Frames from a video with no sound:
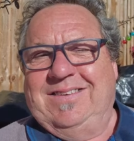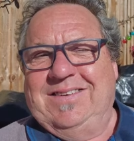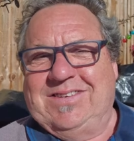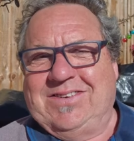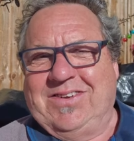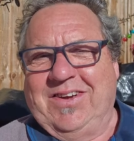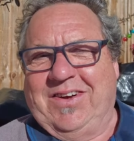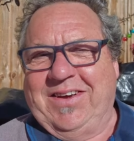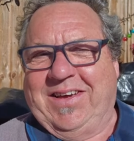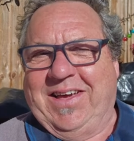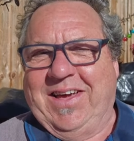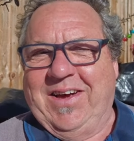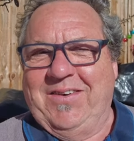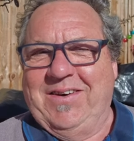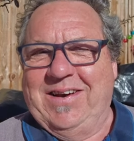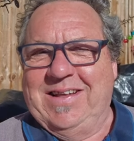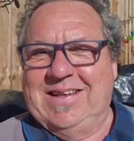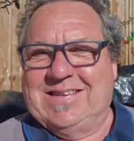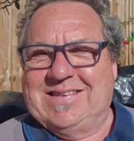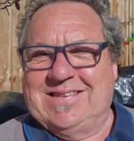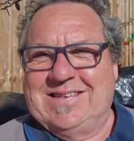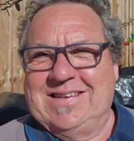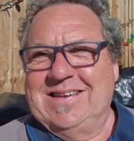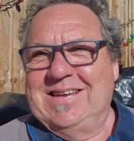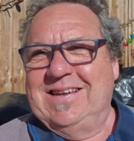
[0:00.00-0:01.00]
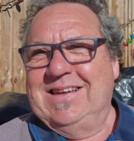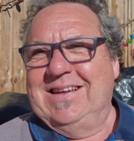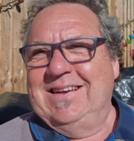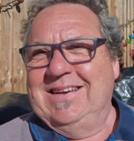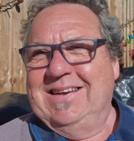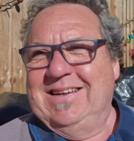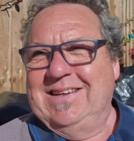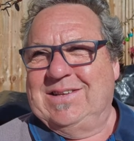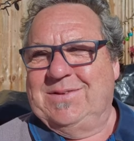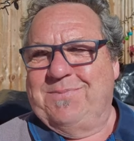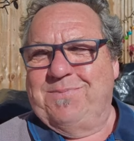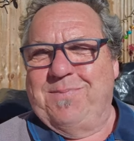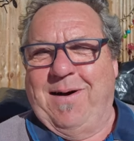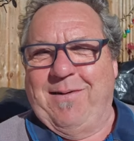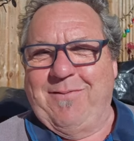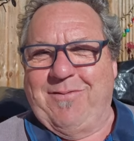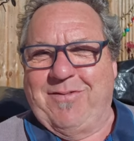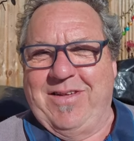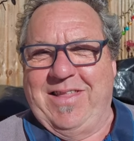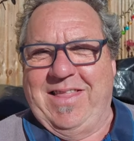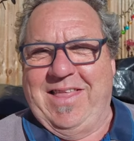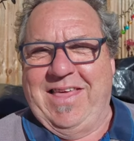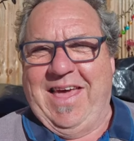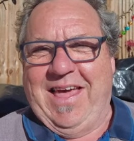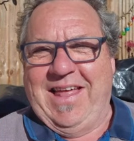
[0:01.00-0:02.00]
just got to kill this this mother
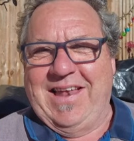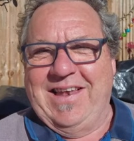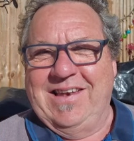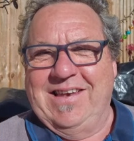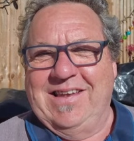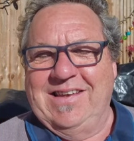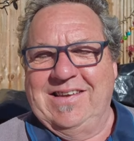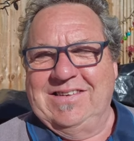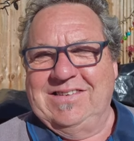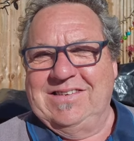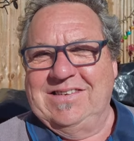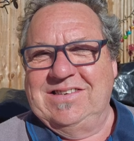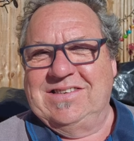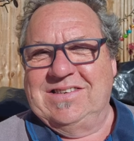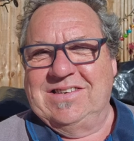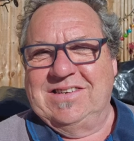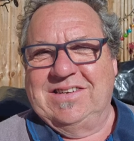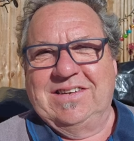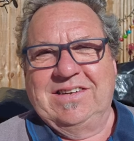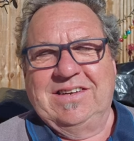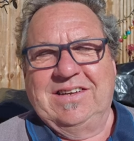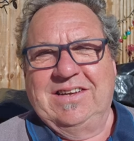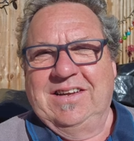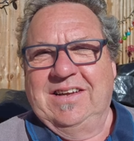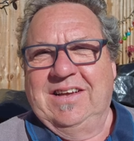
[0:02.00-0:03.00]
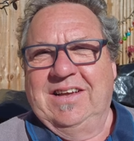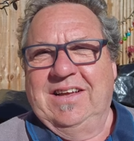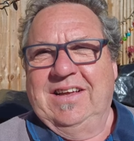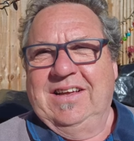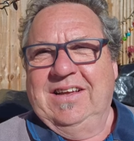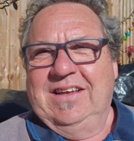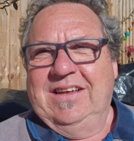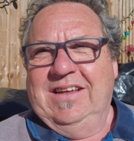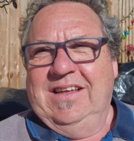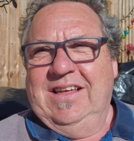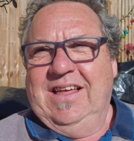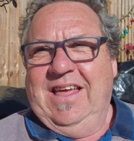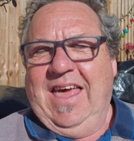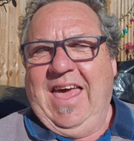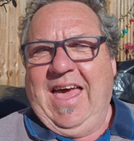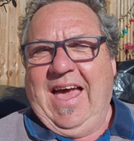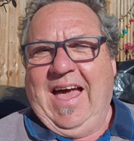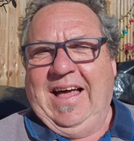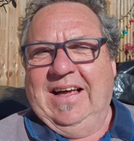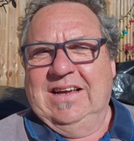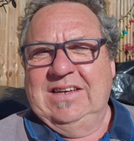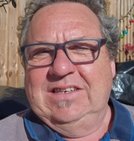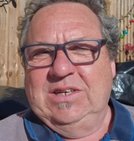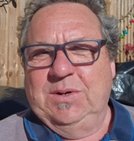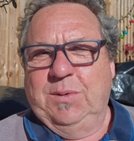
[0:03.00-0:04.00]
at the end. And she's a... Uh, yeah,
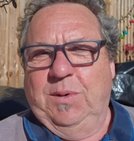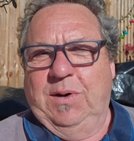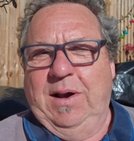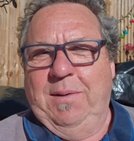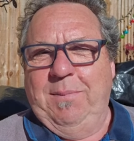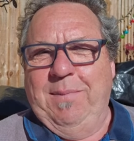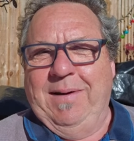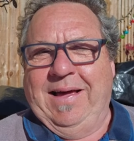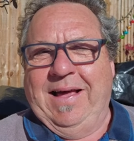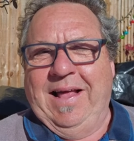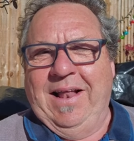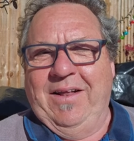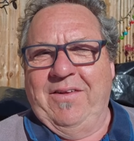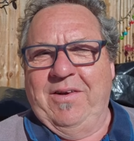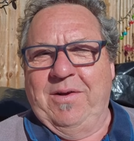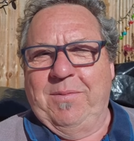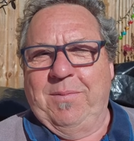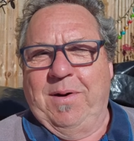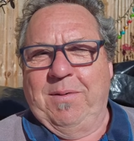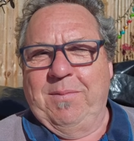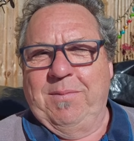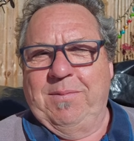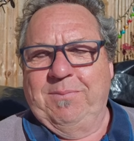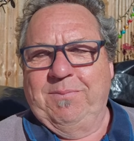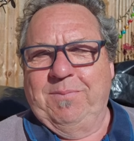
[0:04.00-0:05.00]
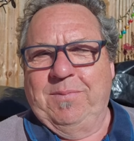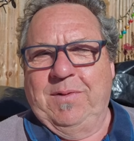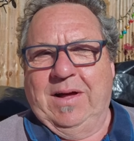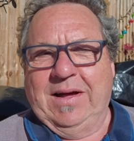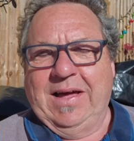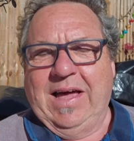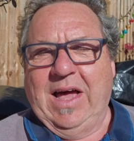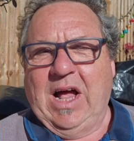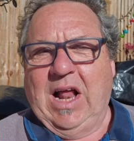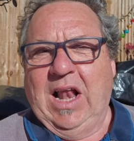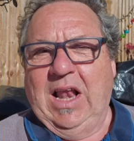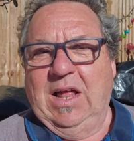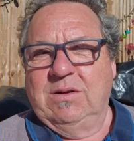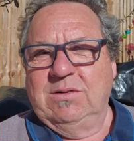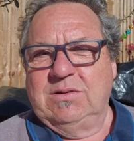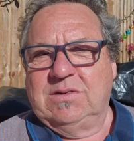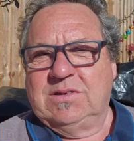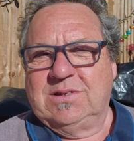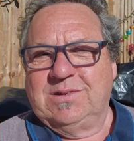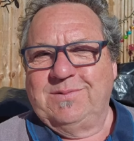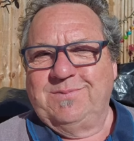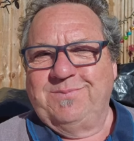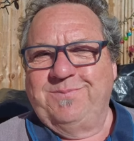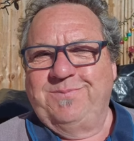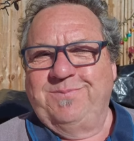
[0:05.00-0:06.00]
she won't let me kill her in a moment. I get
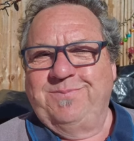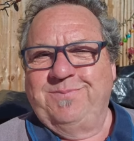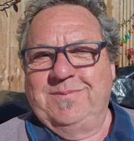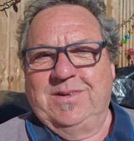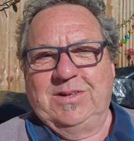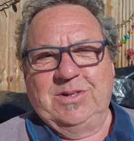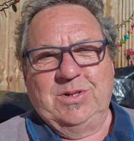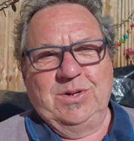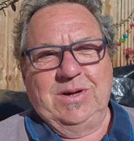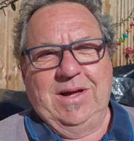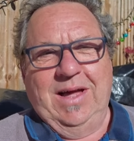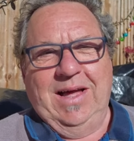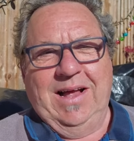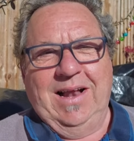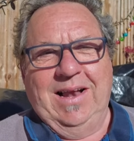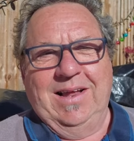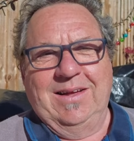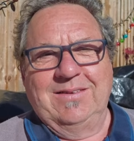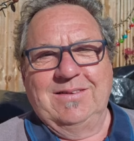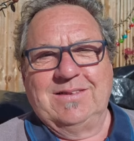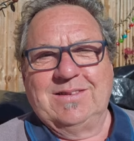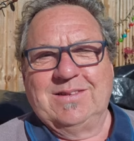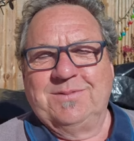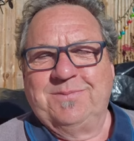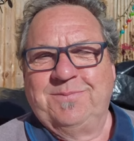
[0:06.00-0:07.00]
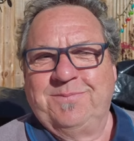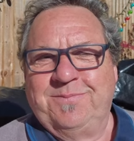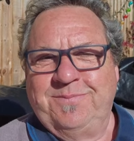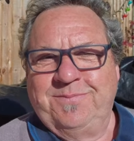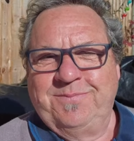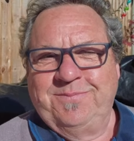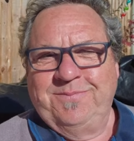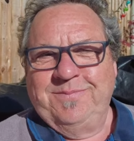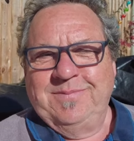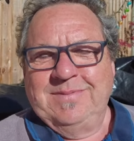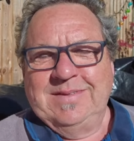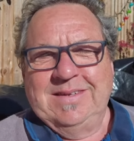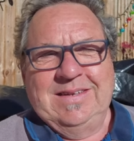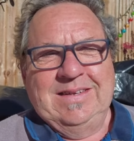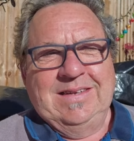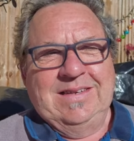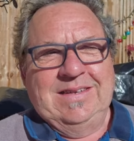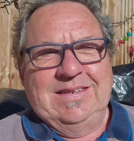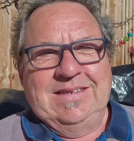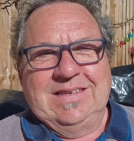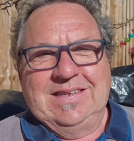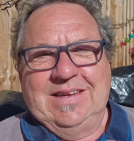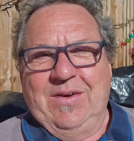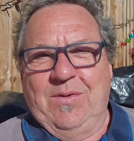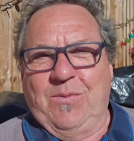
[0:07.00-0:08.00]
close. I do get close.
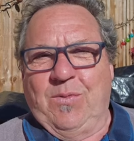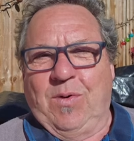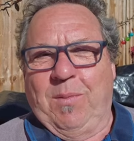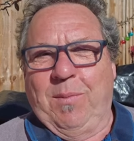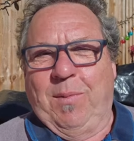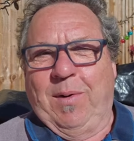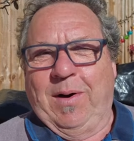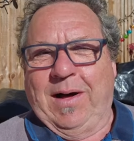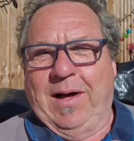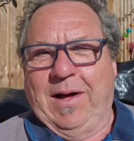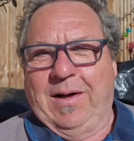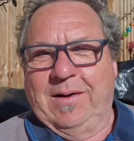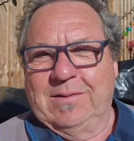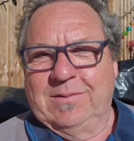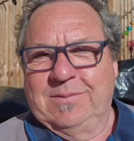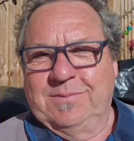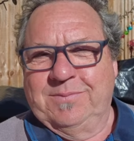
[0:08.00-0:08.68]
Let's give one more go.